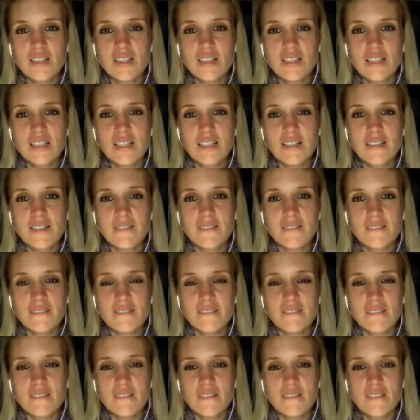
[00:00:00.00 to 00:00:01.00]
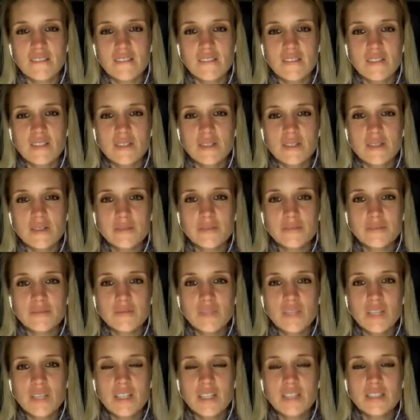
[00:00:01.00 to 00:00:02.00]
Yeah.
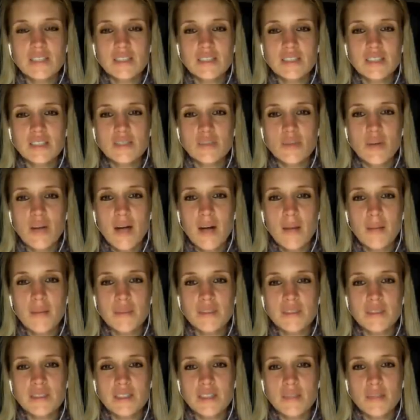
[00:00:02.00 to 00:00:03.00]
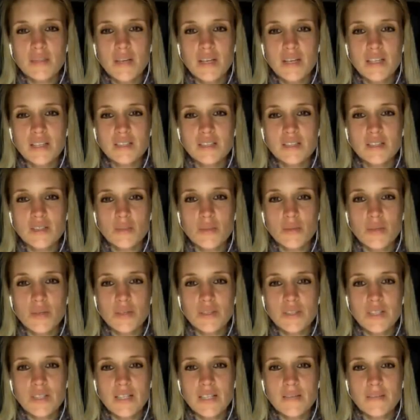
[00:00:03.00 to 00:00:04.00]
And this is just what happens in the personal
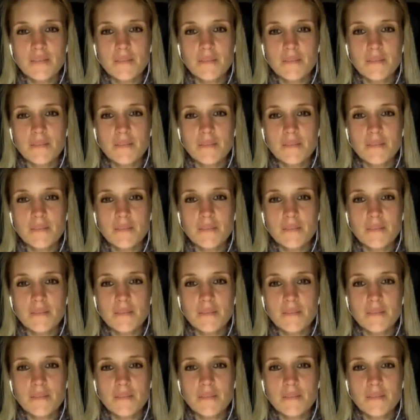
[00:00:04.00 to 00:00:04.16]
body.